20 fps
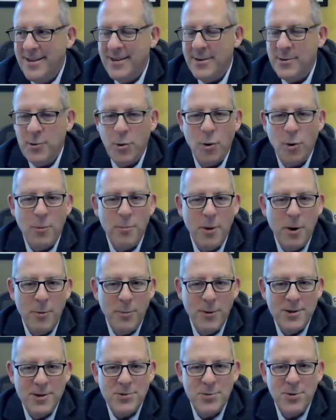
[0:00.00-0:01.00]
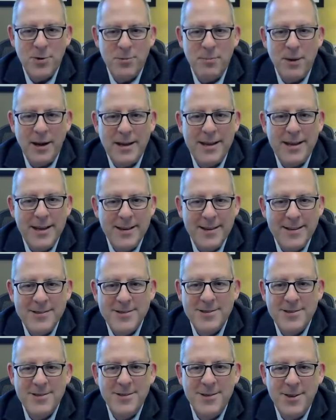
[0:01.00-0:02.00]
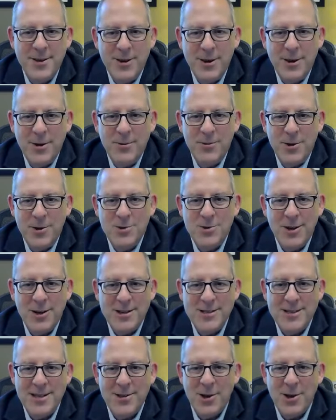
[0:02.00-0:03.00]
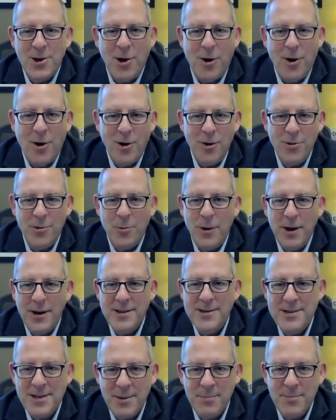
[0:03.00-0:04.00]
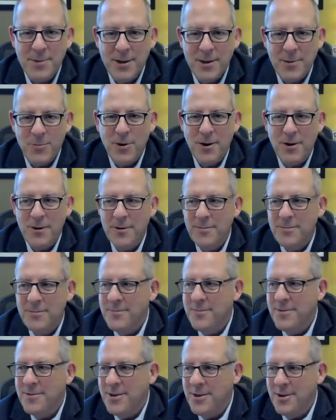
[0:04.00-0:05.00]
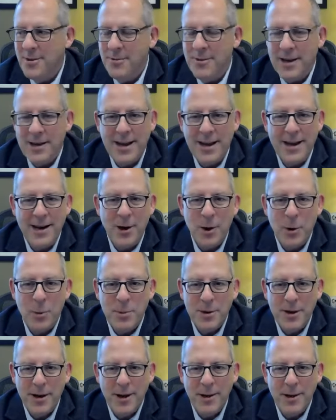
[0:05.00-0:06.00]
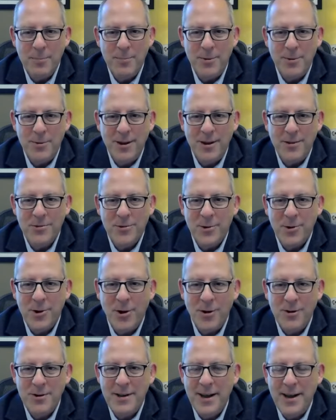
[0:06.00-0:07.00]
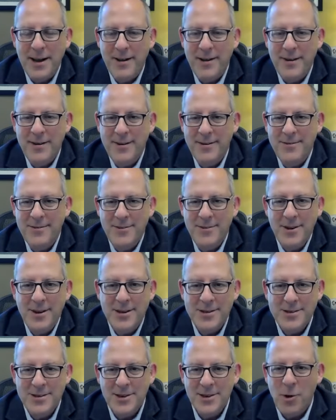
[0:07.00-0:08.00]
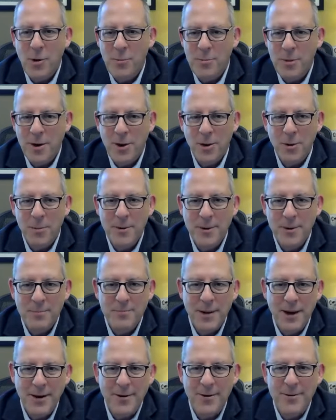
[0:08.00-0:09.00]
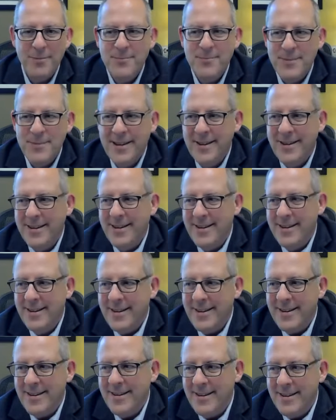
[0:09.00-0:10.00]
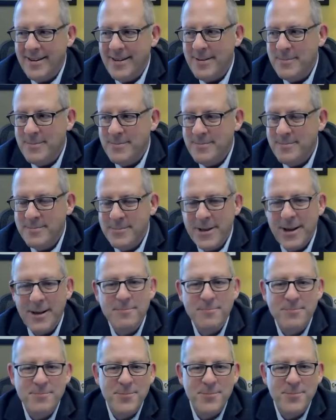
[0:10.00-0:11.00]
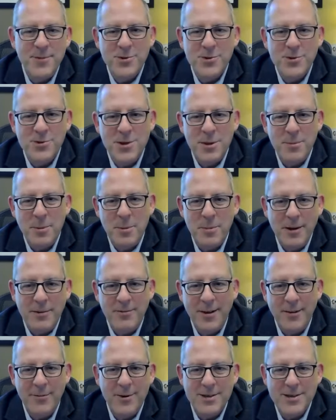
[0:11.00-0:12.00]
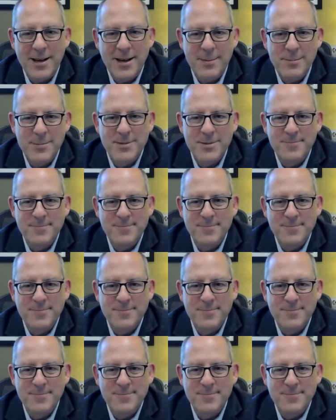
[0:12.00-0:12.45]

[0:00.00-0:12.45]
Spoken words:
cool moments with my kids. Usually it's in the car on the way to something where they kind of open up or let their guard down, and you get to know them a little bit better. Yeah, those are some of my favorite times.